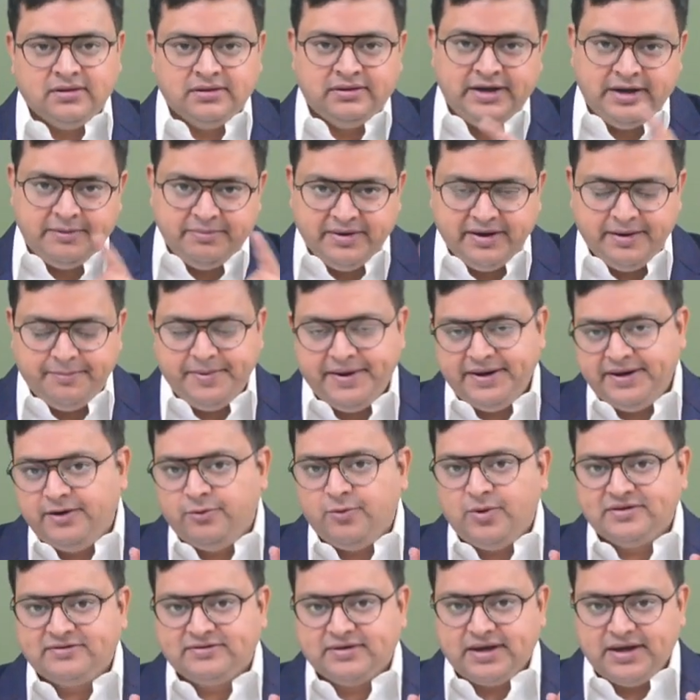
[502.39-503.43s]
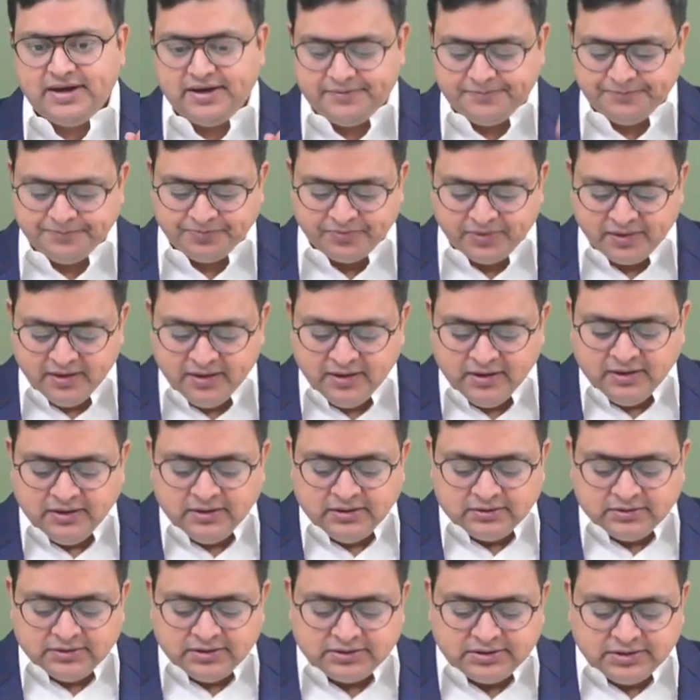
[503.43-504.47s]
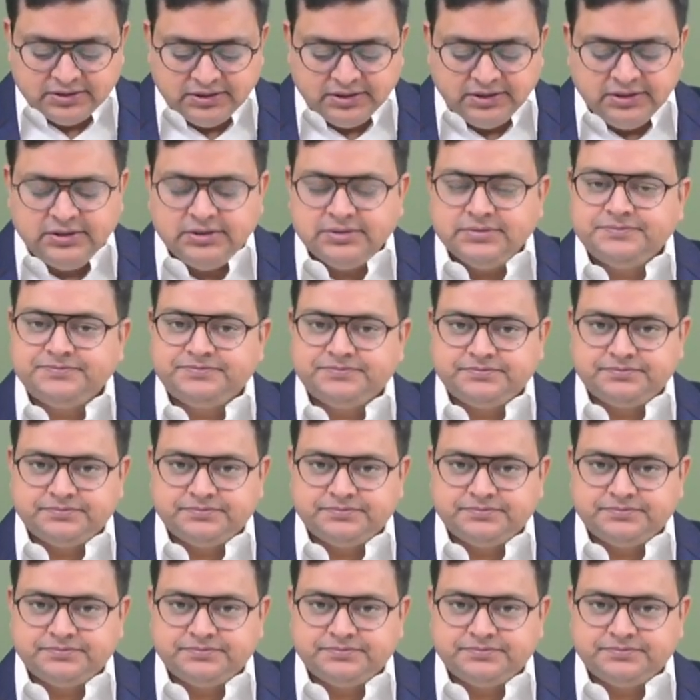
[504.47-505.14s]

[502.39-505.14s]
Let me repeat it once again. The third